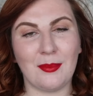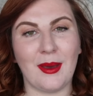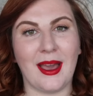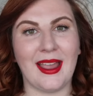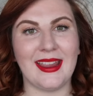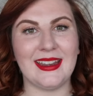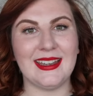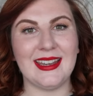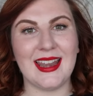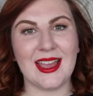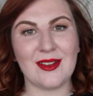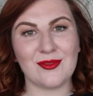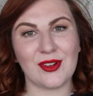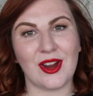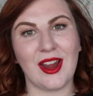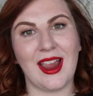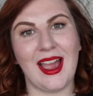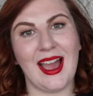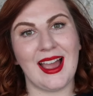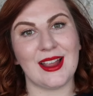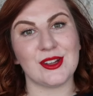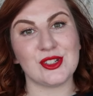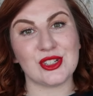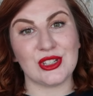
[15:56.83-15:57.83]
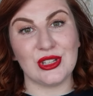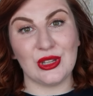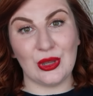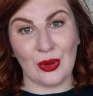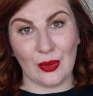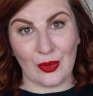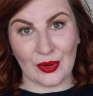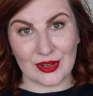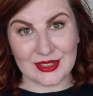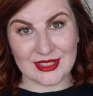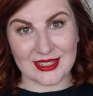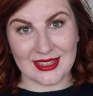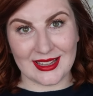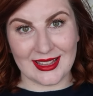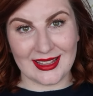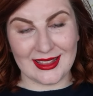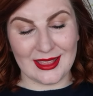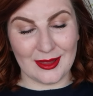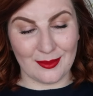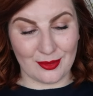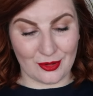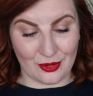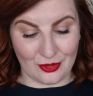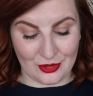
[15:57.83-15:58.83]
but I never actually got it in
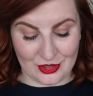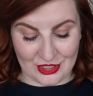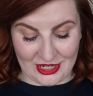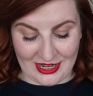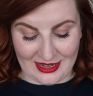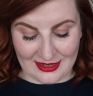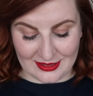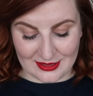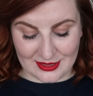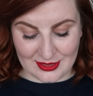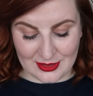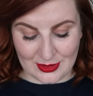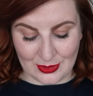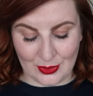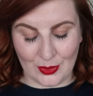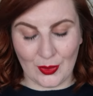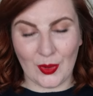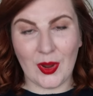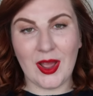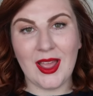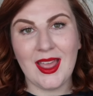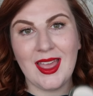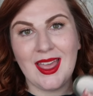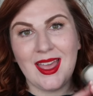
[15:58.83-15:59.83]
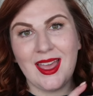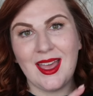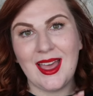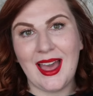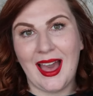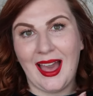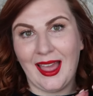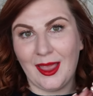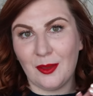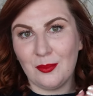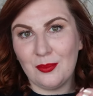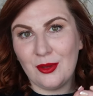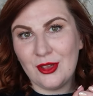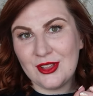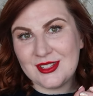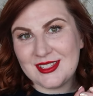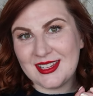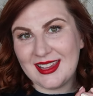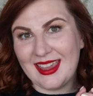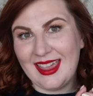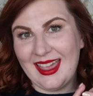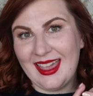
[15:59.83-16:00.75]
the project so I'm putting